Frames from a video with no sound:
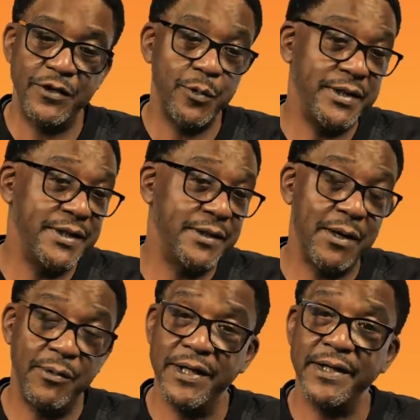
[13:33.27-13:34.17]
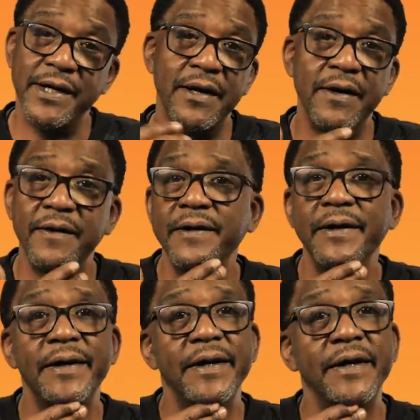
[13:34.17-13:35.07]
that's what we did. I went in there
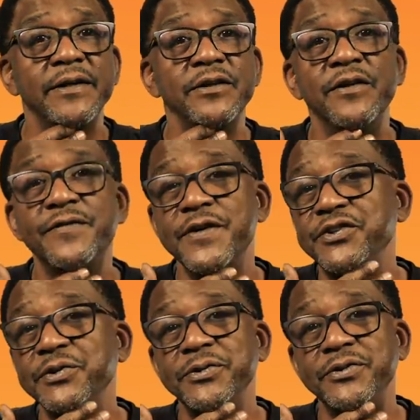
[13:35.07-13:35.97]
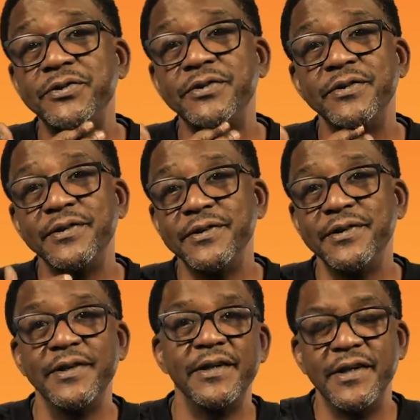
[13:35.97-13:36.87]
and, you know, first it was
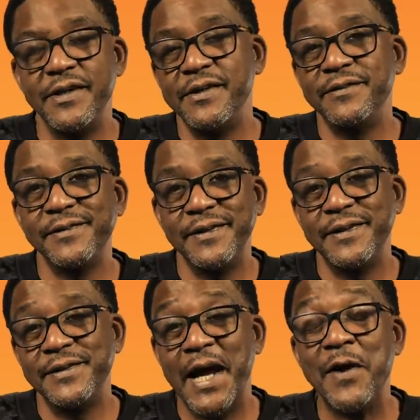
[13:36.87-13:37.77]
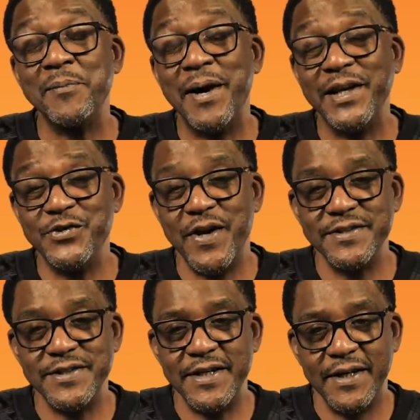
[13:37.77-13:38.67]
everybody
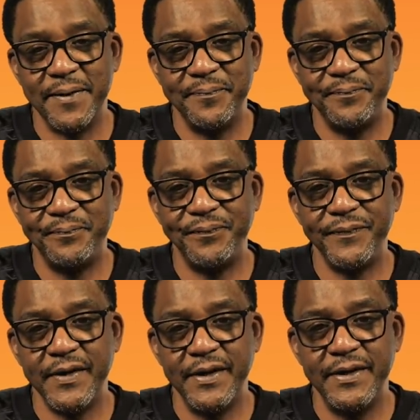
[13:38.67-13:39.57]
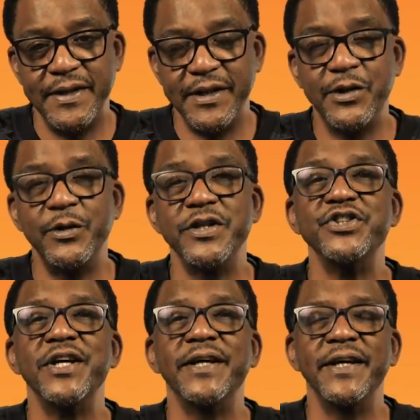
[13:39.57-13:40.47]
trying to sing,
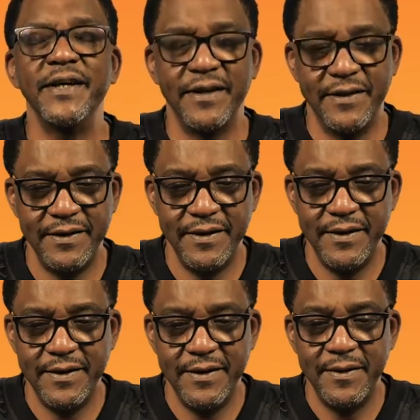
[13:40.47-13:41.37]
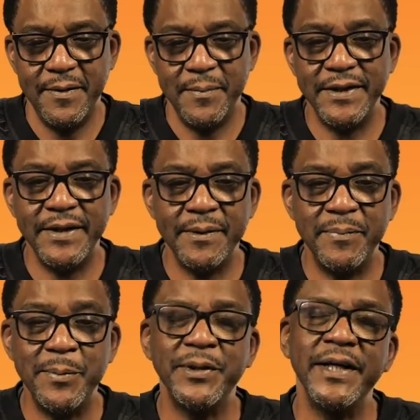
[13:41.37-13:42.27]
including Jay King. But then
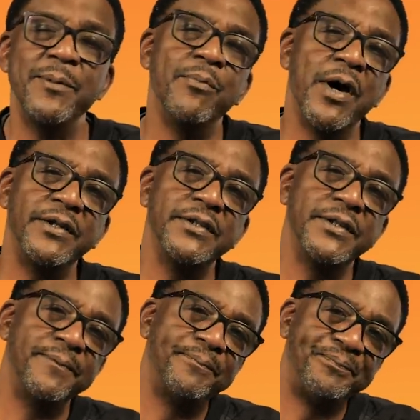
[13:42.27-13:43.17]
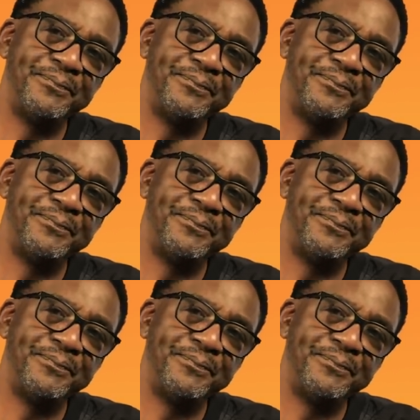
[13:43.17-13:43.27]
the people that he brought to